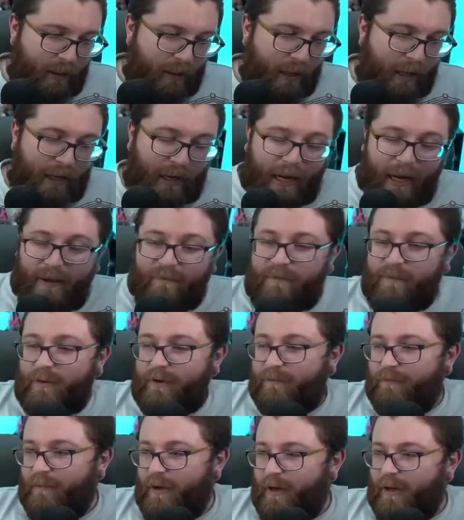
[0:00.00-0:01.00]
and I have a bit
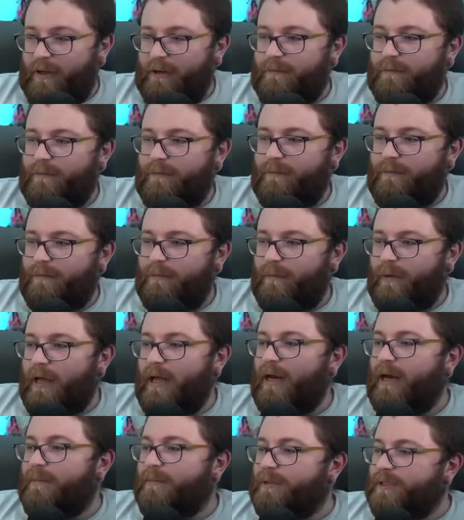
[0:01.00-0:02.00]
of money,
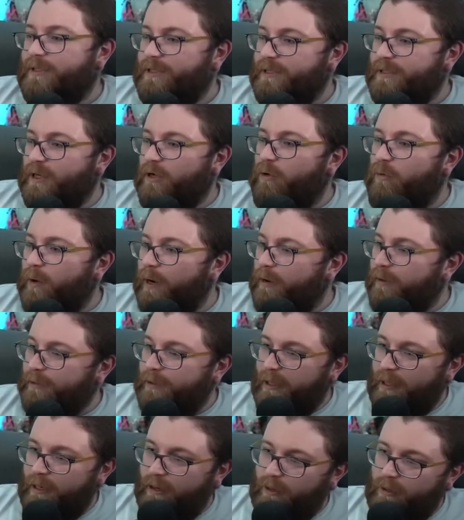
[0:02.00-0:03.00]
and I'm still wearing
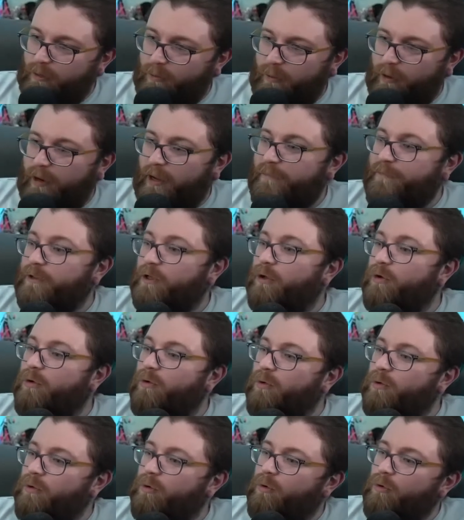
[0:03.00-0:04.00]
that underwear. If
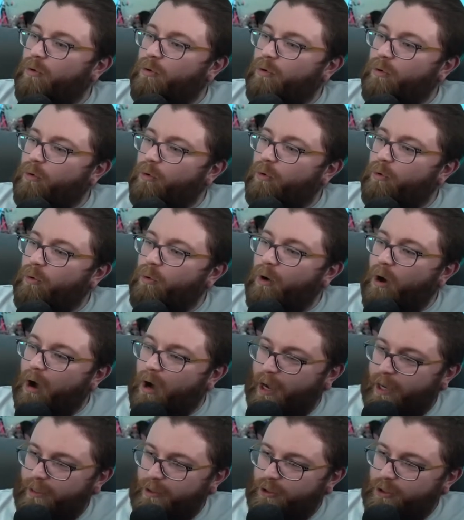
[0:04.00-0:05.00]
you
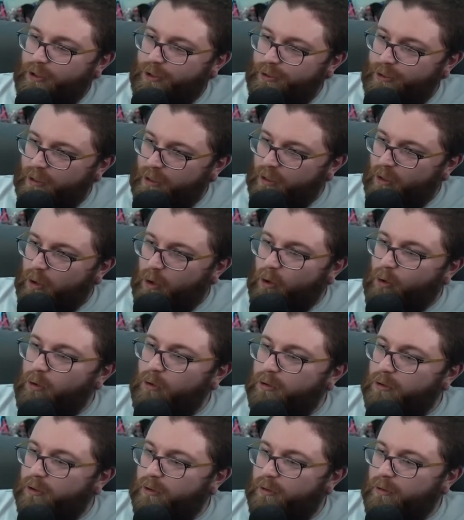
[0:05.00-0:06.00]
watch the
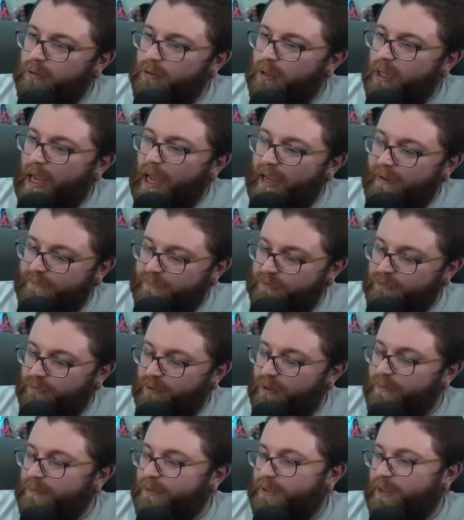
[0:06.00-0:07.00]
older live
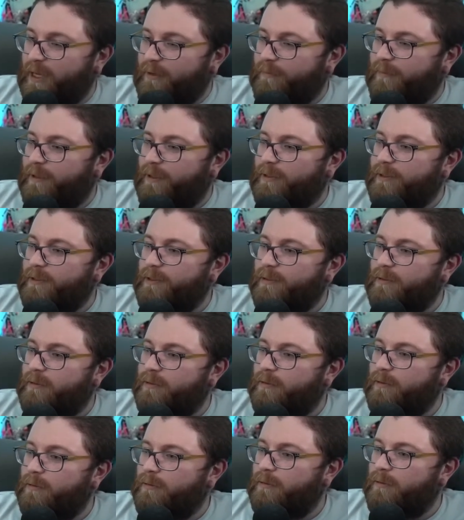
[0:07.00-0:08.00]
stream segments,
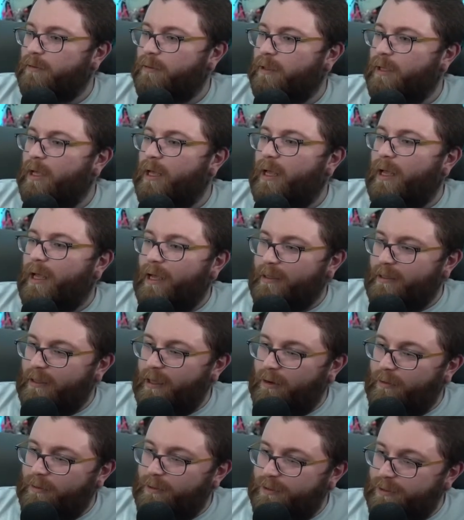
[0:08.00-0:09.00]
I
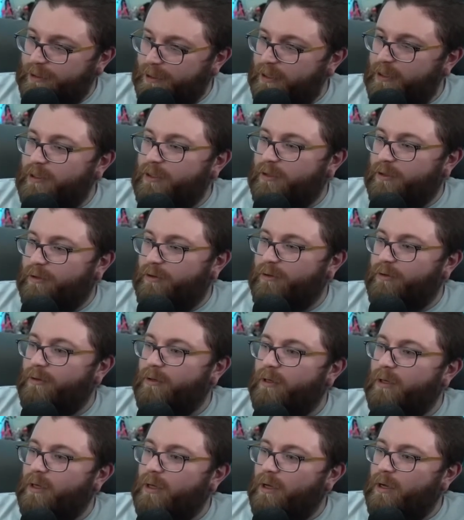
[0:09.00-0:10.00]
guarantee you,
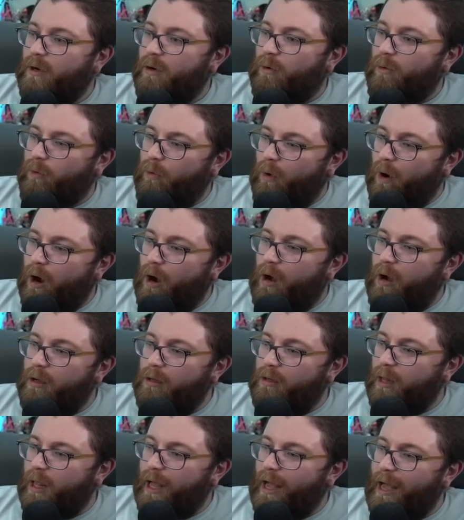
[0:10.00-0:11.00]

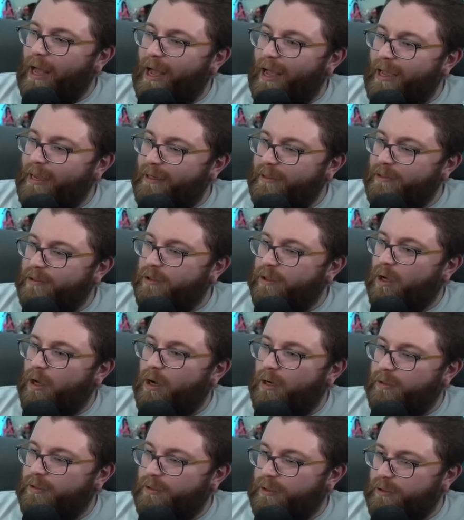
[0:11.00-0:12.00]
while I
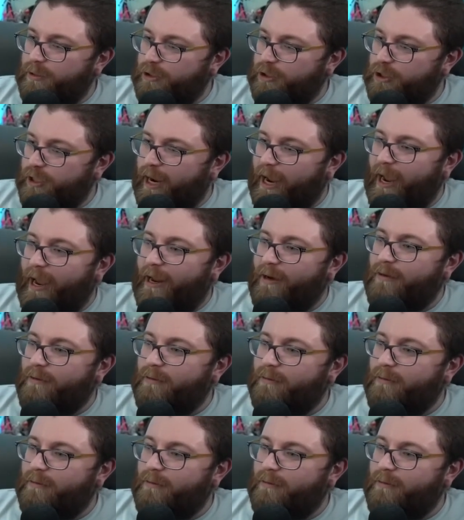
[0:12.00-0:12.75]
talk to chat,